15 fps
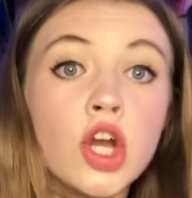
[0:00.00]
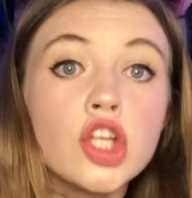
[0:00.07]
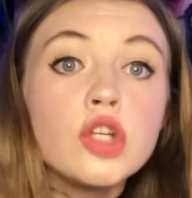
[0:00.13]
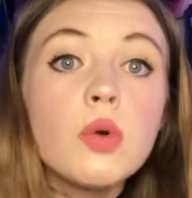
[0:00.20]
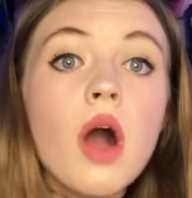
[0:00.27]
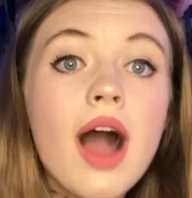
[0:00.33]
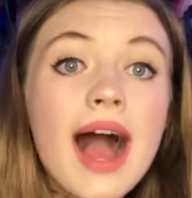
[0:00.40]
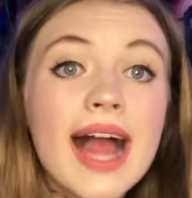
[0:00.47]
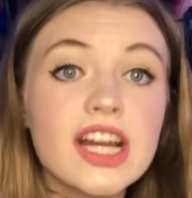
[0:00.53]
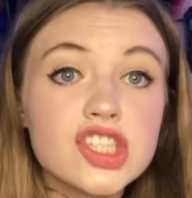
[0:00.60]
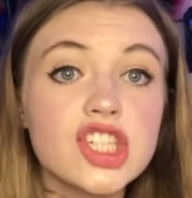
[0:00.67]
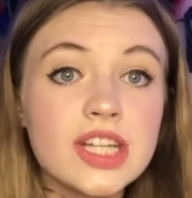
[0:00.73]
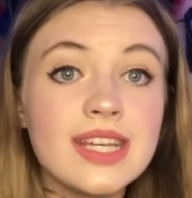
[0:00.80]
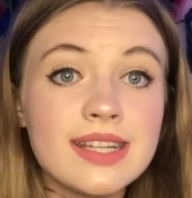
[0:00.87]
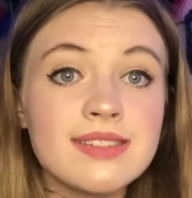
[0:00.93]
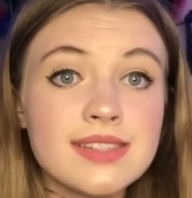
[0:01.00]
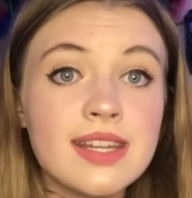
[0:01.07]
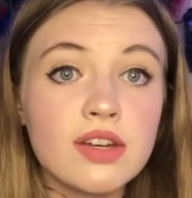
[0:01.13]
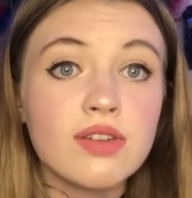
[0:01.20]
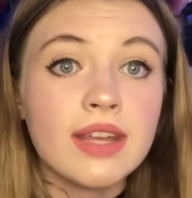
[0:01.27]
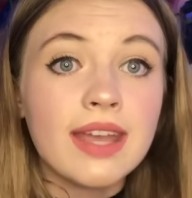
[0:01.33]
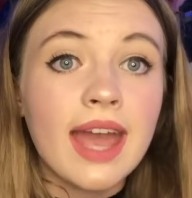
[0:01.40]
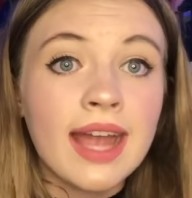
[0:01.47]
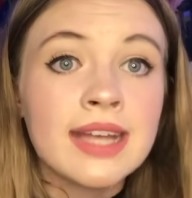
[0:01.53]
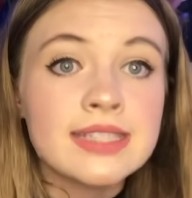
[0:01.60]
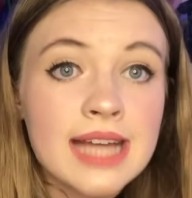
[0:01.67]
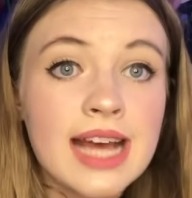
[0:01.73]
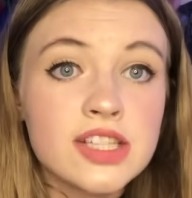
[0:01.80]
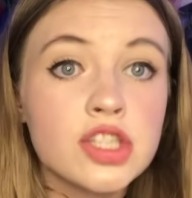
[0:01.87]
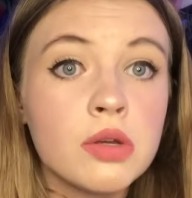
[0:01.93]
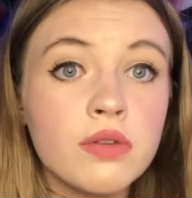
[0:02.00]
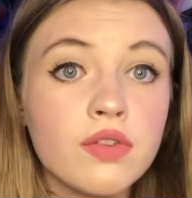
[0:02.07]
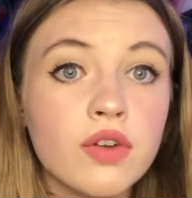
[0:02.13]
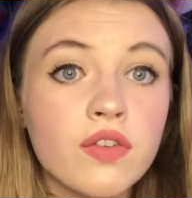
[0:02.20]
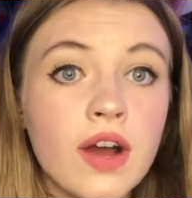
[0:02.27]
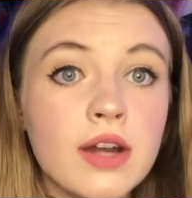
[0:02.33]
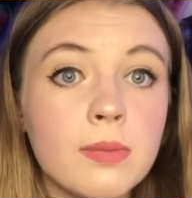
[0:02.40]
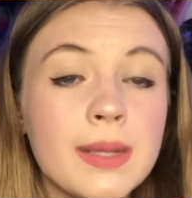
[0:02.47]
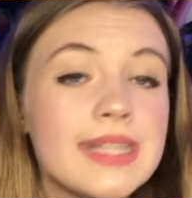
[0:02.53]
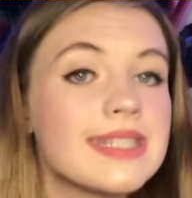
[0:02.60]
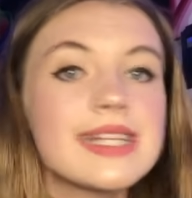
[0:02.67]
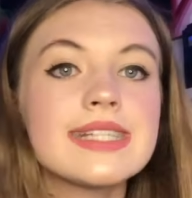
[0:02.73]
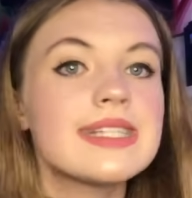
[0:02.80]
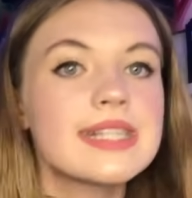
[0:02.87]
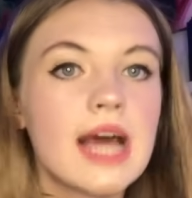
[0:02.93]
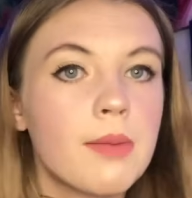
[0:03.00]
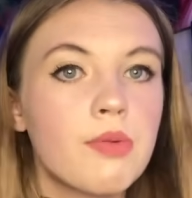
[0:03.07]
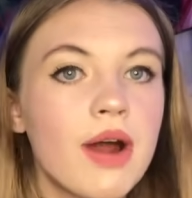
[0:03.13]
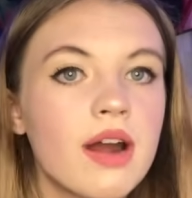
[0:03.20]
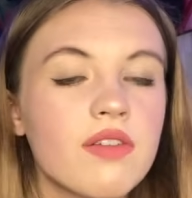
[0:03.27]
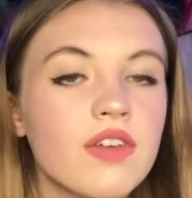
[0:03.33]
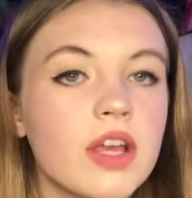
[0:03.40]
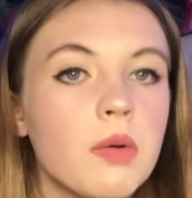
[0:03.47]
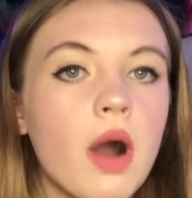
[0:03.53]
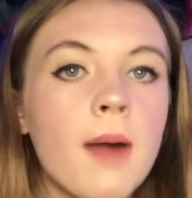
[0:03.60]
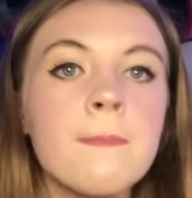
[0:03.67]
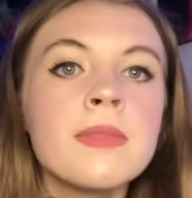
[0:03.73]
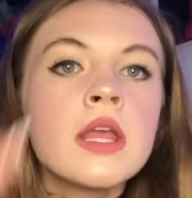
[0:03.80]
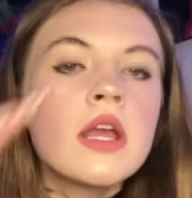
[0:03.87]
You are actually considering getting a tattoo of your final piece. This is how proud of it you are.